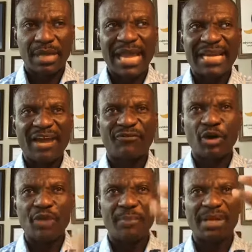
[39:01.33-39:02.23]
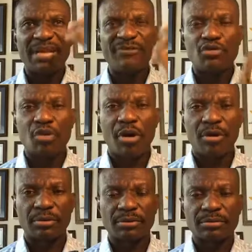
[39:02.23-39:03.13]
And therefore you are believing
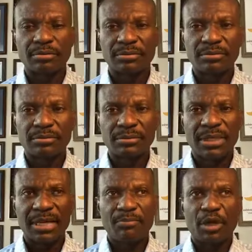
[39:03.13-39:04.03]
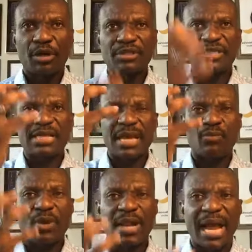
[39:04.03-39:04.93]
wrong. Because it's like,
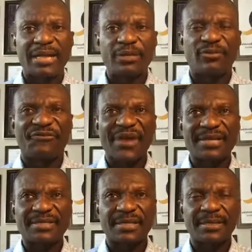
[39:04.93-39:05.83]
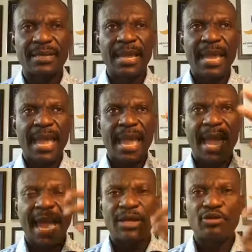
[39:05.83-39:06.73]
well, I need to fast.
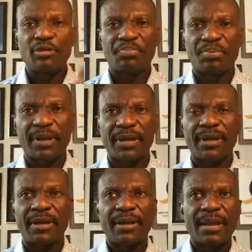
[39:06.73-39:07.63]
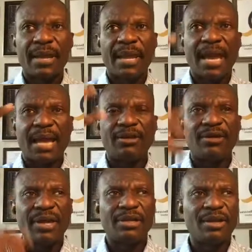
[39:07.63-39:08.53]
I need to pray.
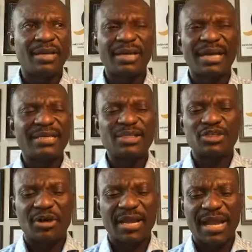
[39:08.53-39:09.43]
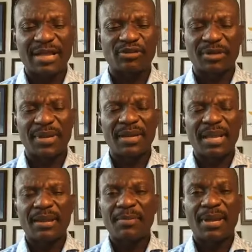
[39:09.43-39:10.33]
The other day, this young guy is talking about,
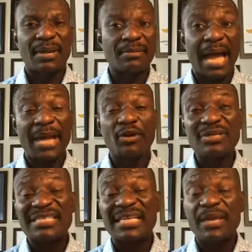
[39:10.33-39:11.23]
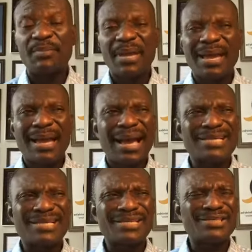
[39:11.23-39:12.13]
I don't sleep. I
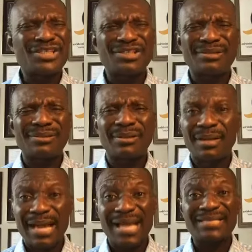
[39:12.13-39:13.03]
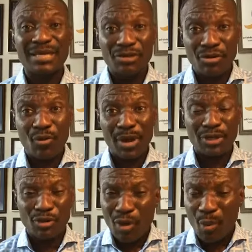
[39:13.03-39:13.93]
said, you know what?
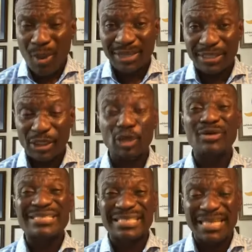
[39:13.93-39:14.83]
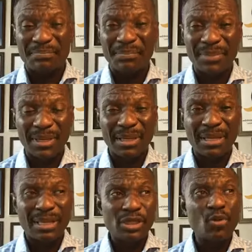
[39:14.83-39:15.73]
You don't what? You don't sleep.
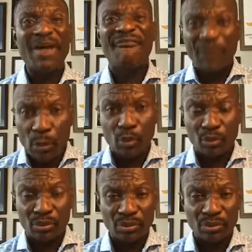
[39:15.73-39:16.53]
You are fool.